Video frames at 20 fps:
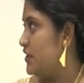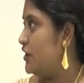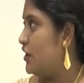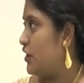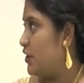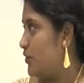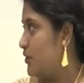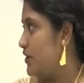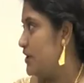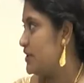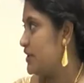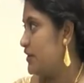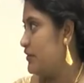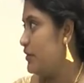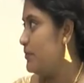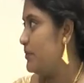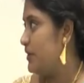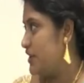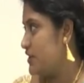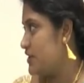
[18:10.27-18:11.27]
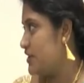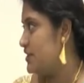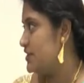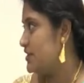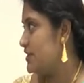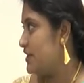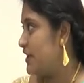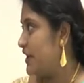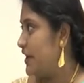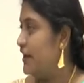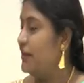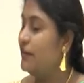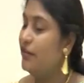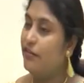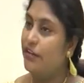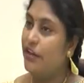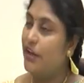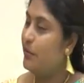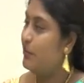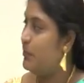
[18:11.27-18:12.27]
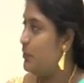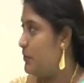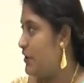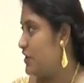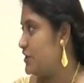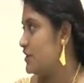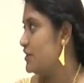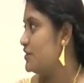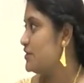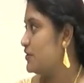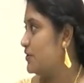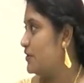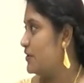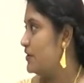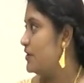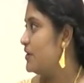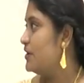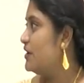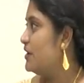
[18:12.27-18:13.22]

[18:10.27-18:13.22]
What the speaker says: Arogya Seva patients and the VIP patients are